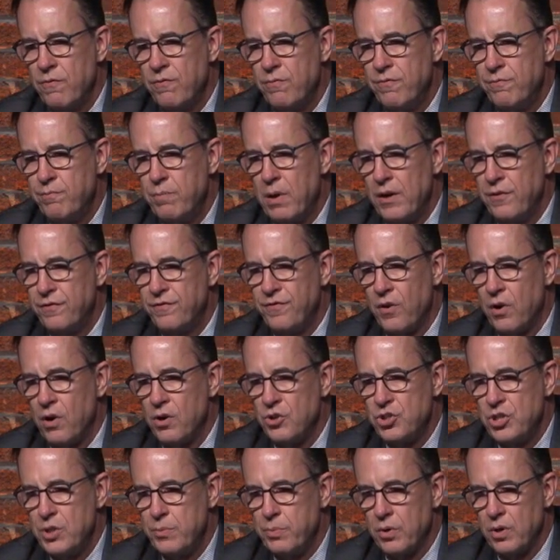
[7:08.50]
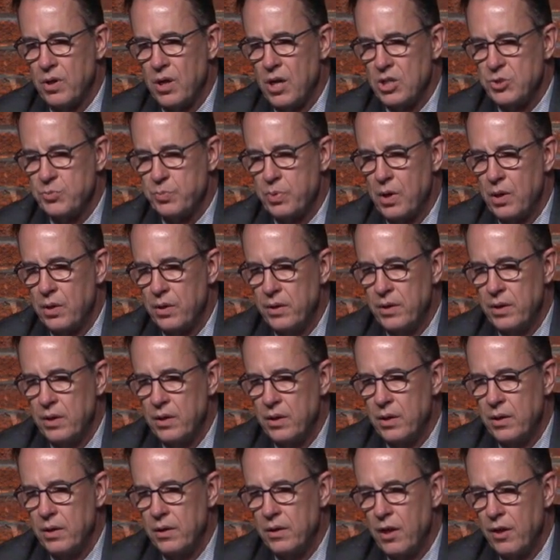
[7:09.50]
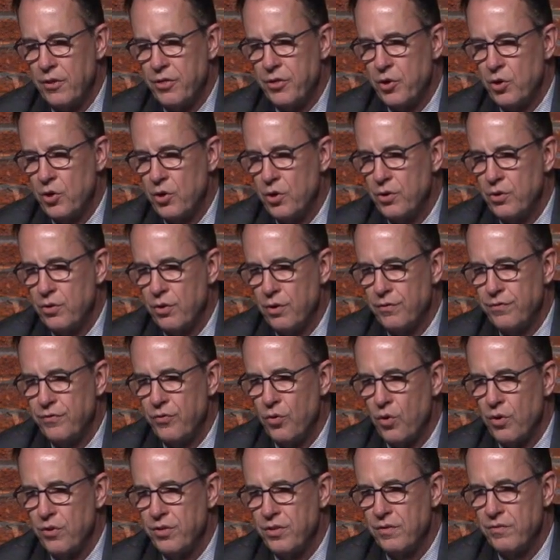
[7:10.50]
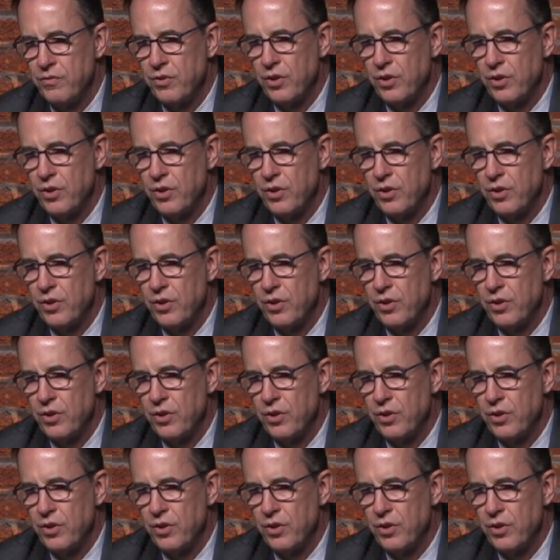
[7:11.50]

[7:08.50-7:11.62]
by far cheaper cost, probably a third or a fourth of the